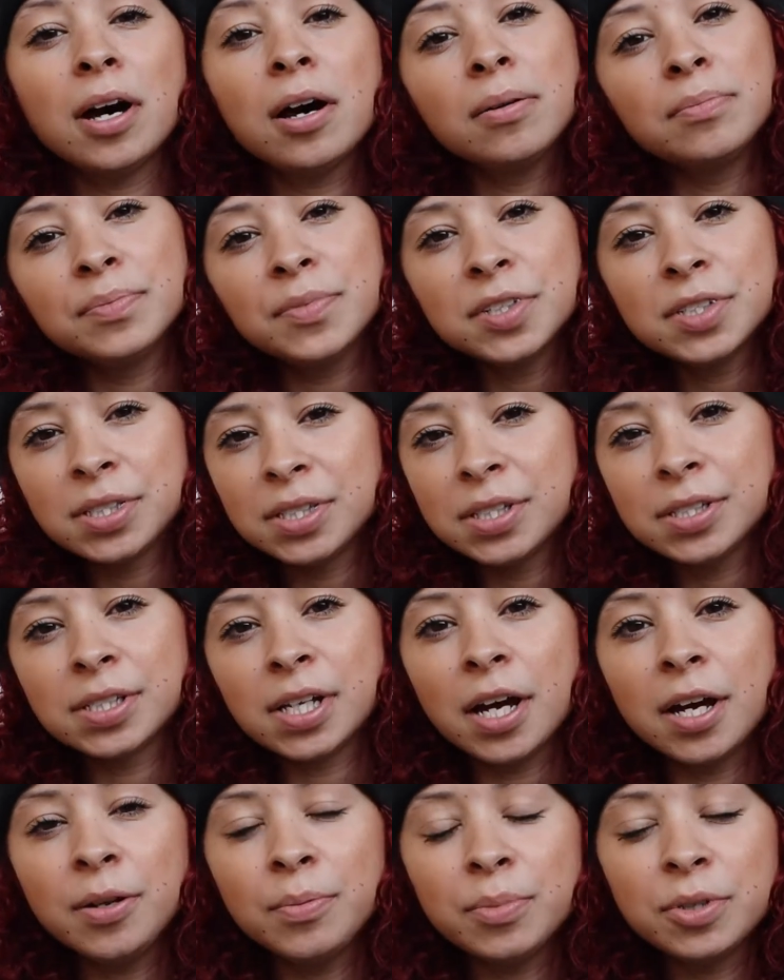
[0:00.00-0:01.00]
um, this
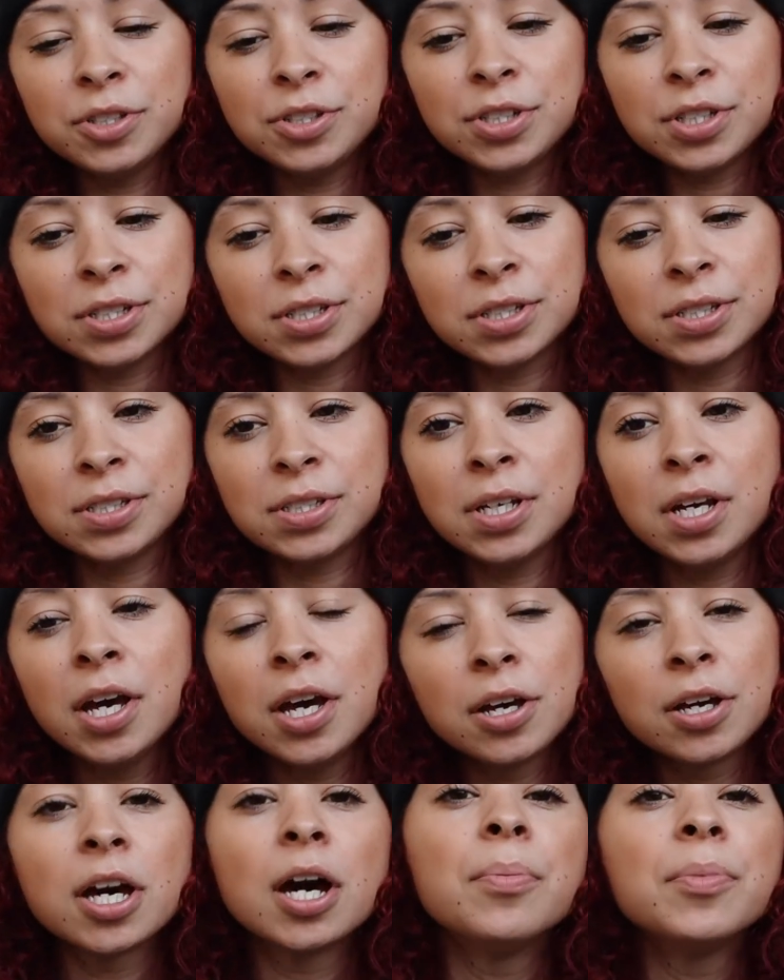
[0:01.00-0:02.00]
design, but just
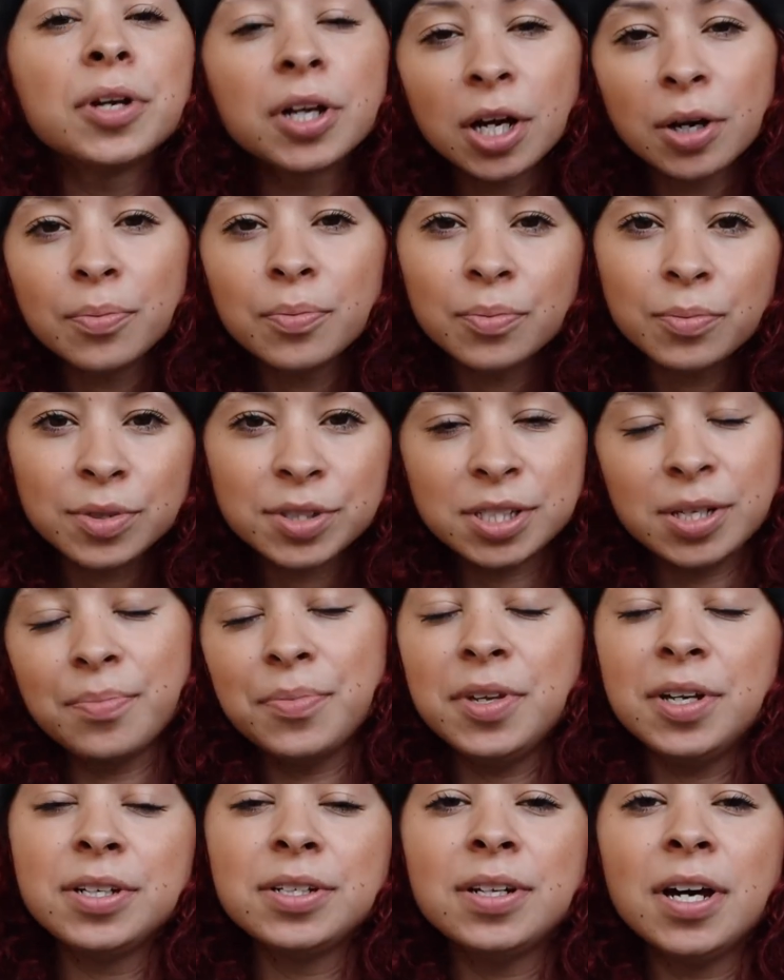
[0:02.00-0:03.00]
coming up with
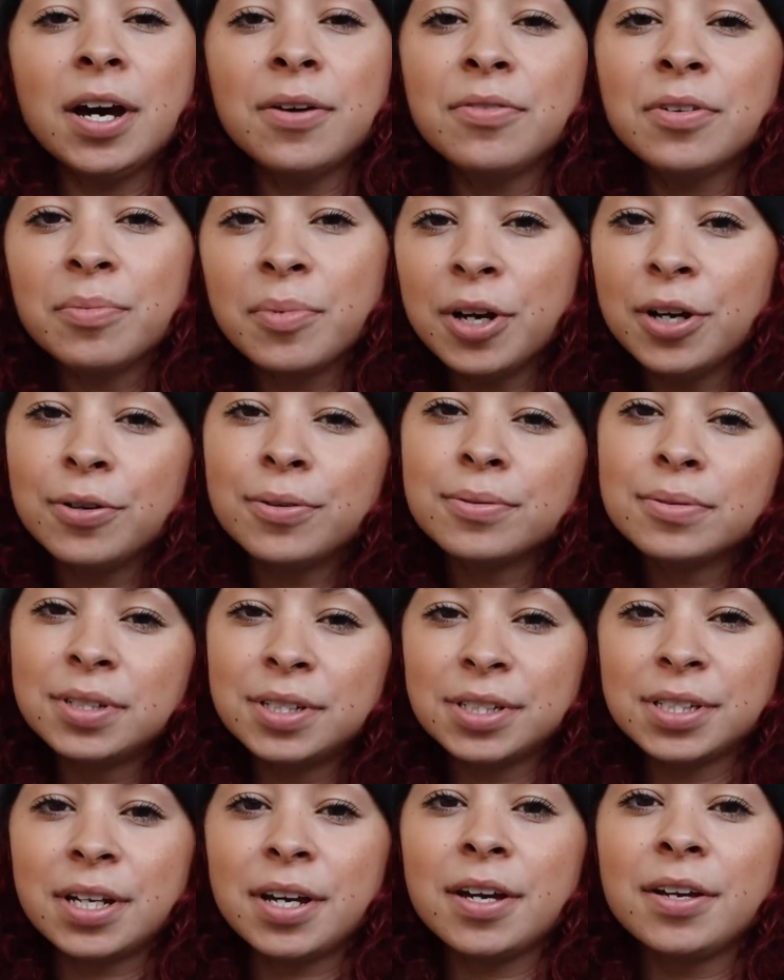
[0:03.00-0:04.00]
something, having my own
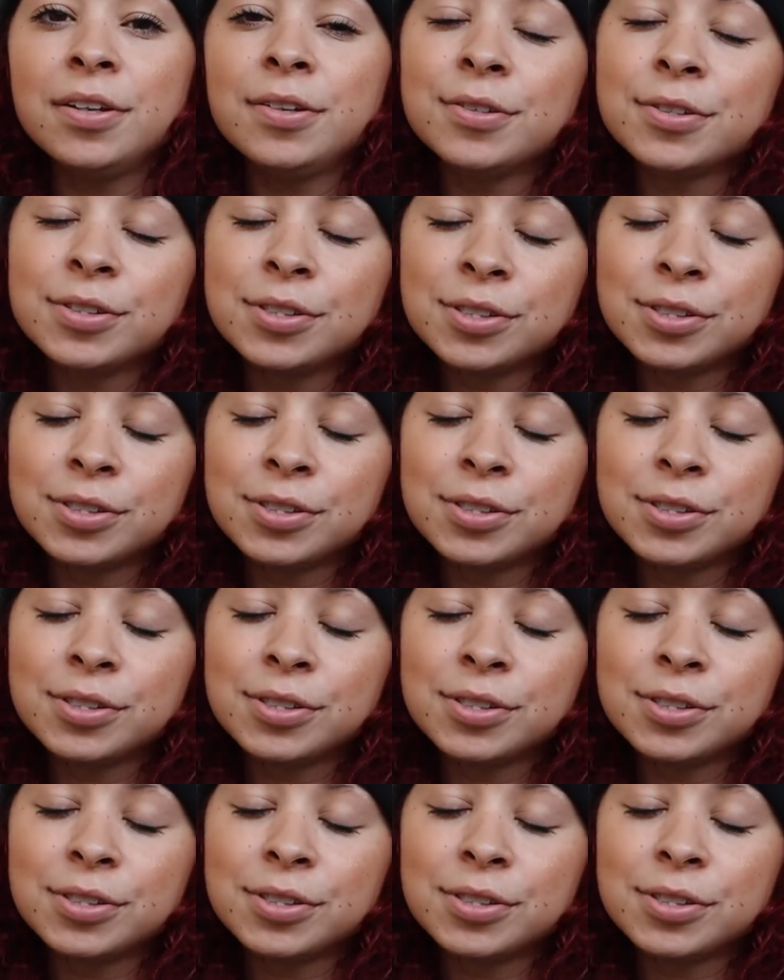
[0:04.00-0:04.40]
design.